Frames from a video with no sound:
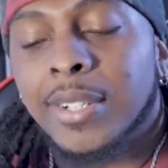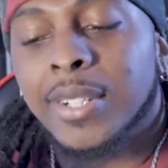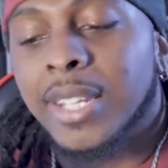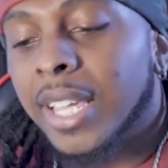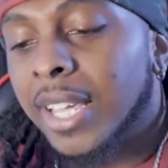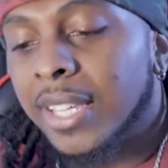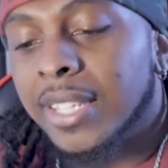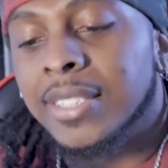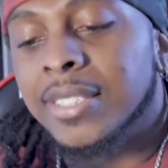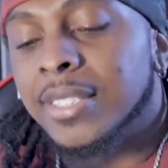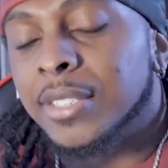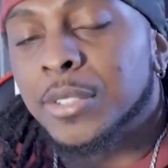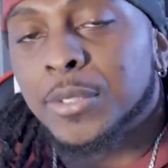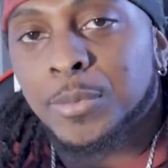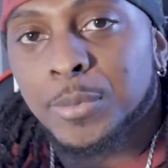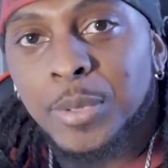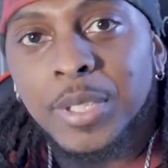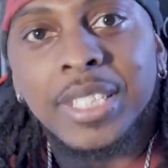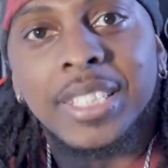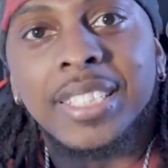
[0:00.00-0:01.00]
okay, he just
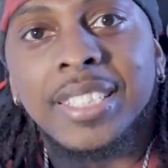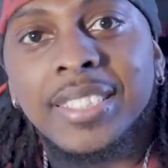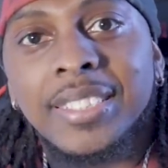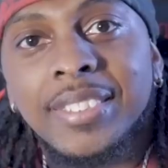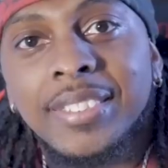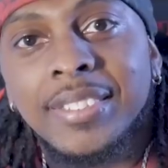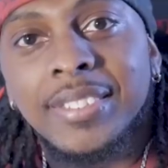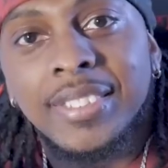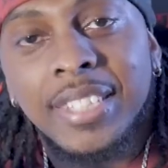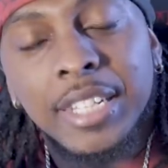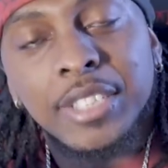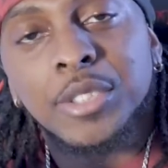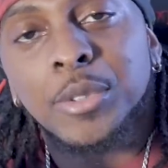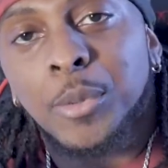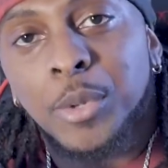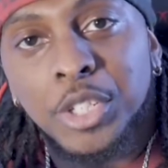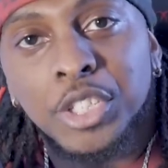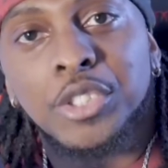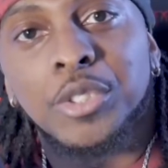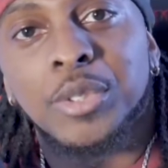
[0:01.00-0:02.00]
really doesn't
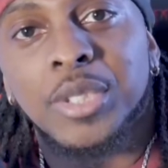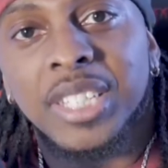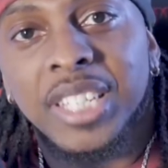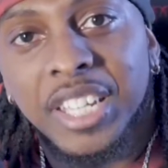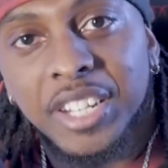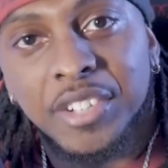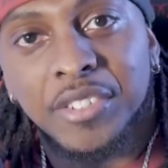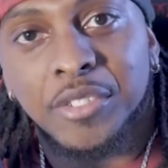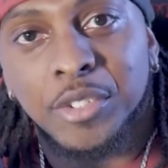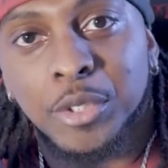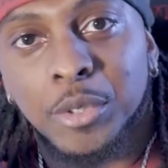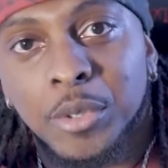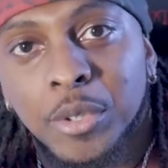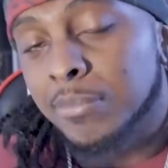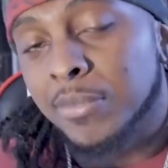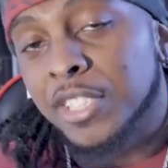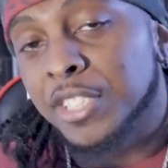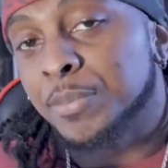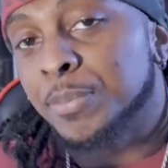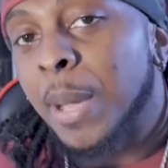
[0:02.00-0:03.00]
want to do the interview.
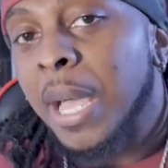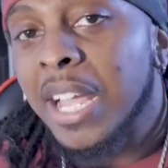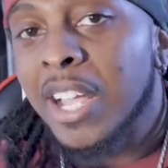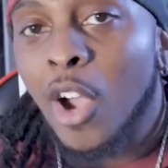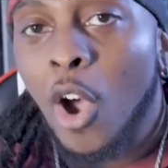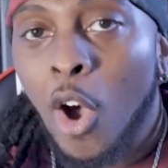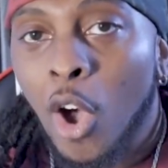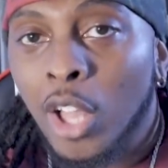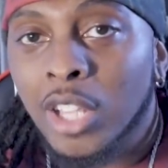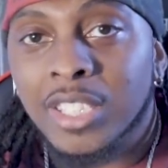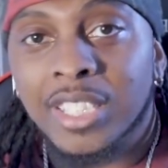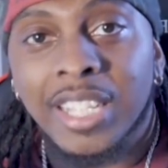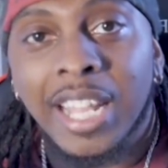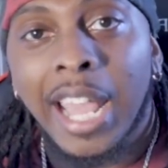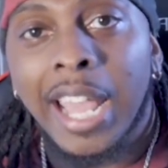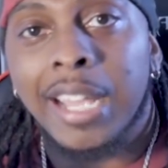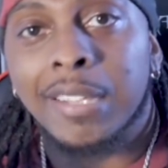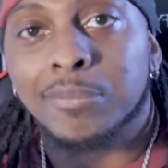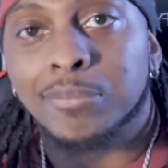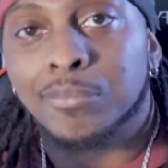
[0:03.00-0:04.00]
Despite all of
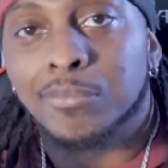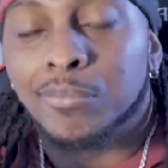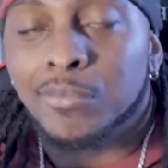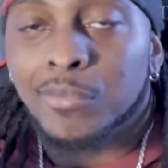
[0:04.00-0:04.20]
that,